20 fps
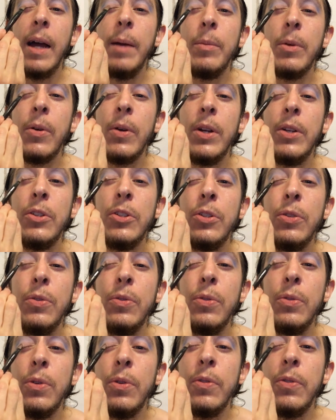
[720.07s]
I'm going
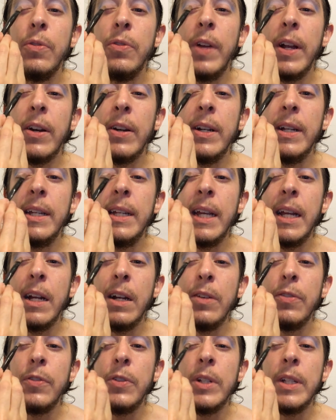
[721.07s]
to very
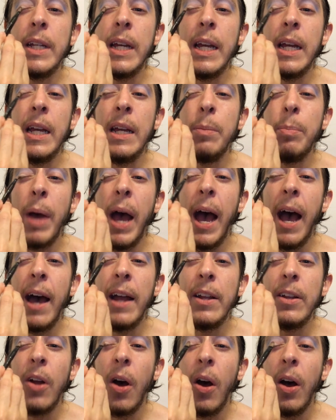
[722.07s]
carefully
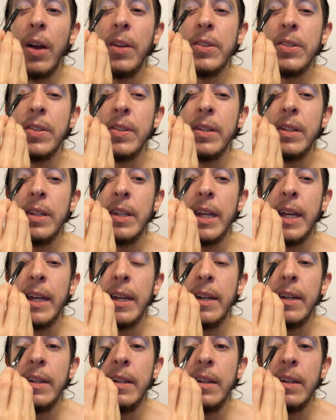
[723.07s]
pat it onto the
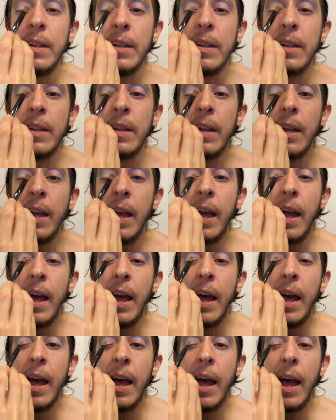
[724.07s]
lid
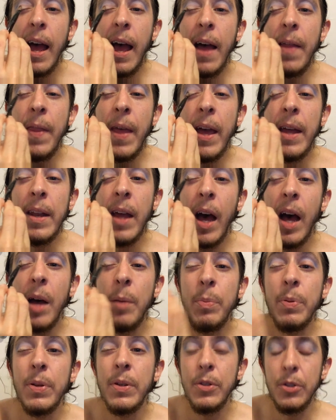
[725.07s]
and then
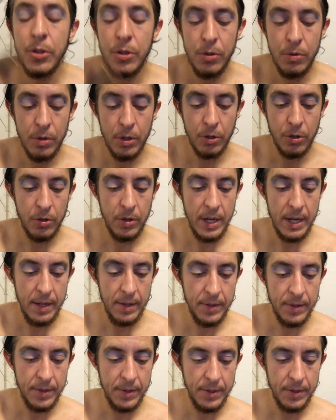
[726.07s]
up to the
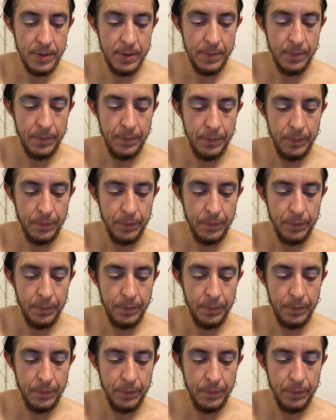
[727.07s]
crease.